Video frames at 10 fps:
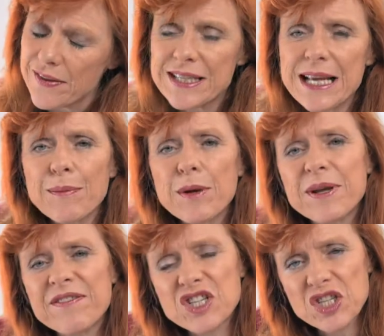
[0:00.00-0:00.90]
This can be a
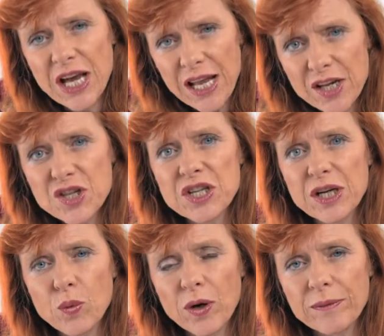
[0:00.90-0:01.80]
bit of a
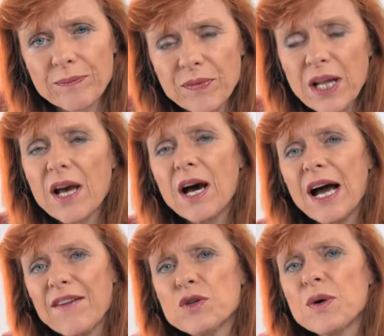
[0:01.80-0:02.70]
challenging one.
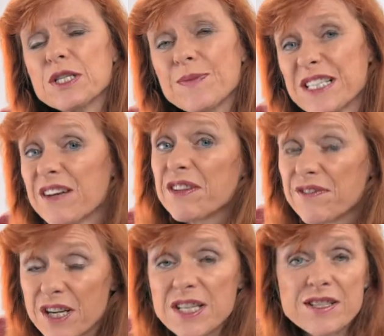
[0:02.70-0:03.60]
I have to ask myself, the
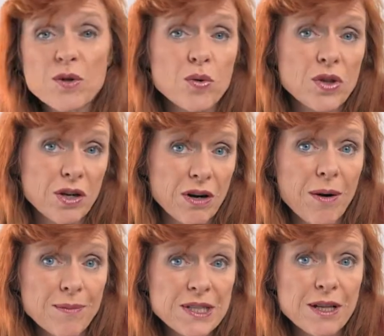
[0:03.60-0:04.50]
first thought that
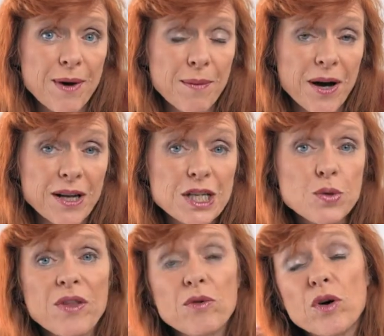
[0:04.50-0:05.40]
comes to my mind
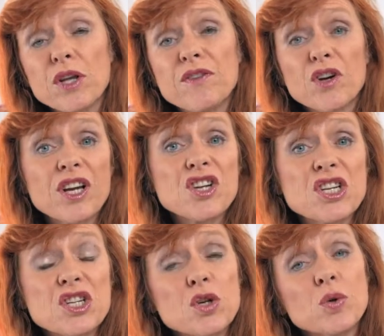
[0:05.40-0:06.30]
is whether or not you've got a
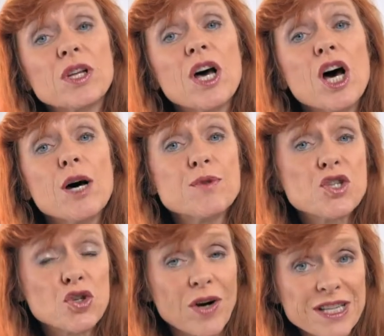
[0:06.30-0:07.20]
condition called
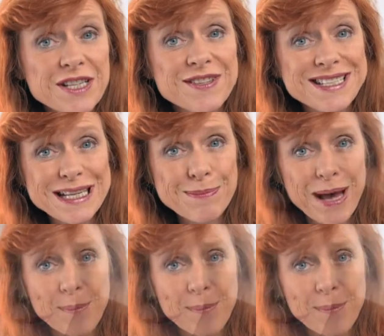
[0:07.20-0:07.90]
obstructive sleep